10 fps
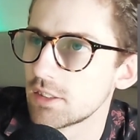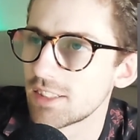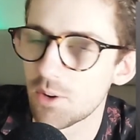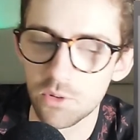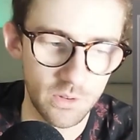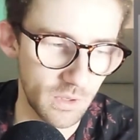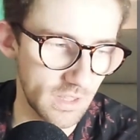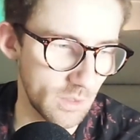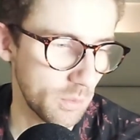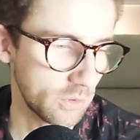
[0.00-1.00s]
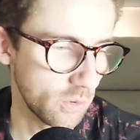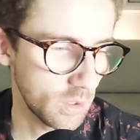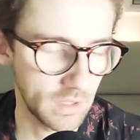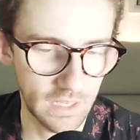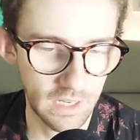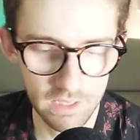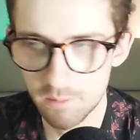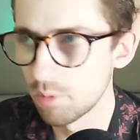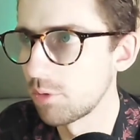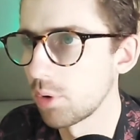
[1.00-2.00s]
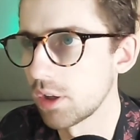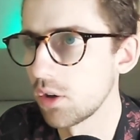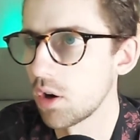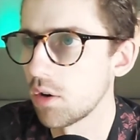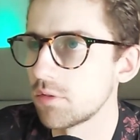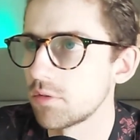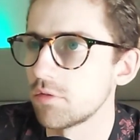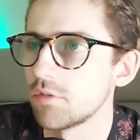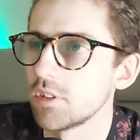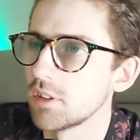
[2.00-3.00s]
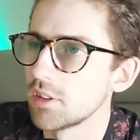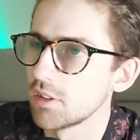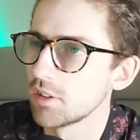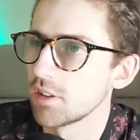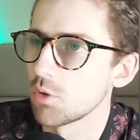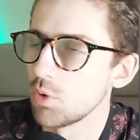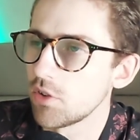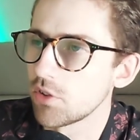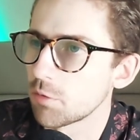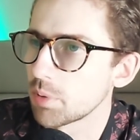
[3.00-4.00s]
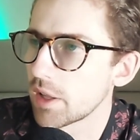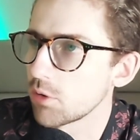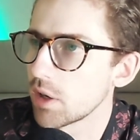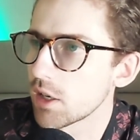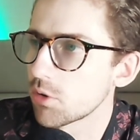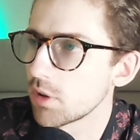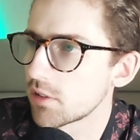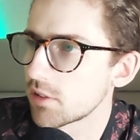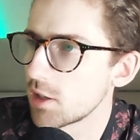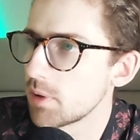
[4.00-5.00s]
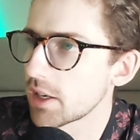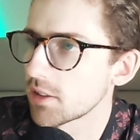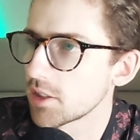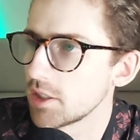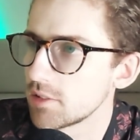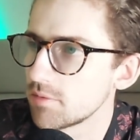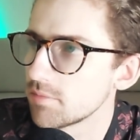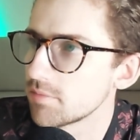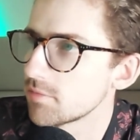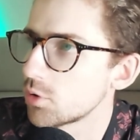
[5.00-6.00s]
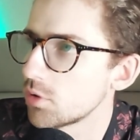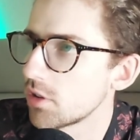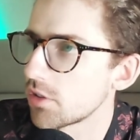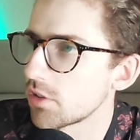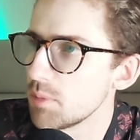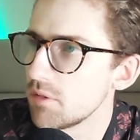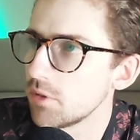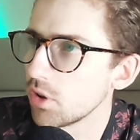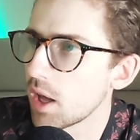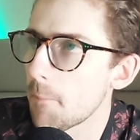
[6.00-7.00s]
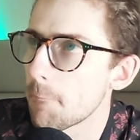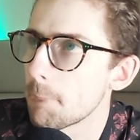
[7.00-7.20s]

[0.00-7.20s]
That was the one that we were talking about, hey, before kickoff. The risk of playing Rennie Crin at centre back, traditionally a midfielder.